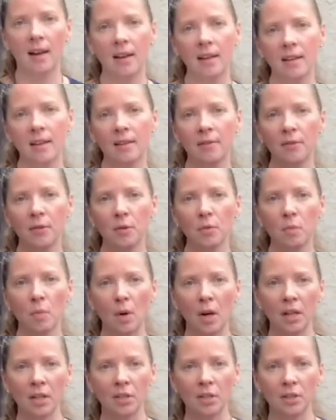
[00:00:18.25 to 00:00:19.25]
If you
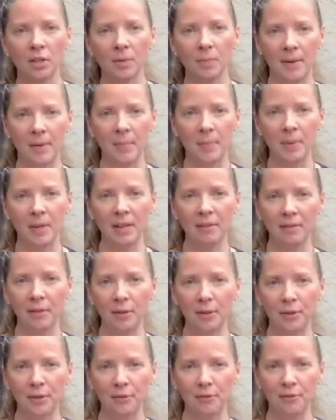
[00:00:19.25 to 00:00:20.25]
watched
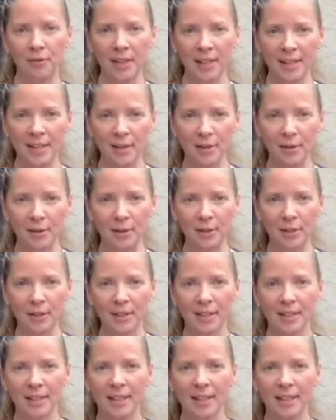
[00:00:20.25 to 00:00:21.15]
previous videos,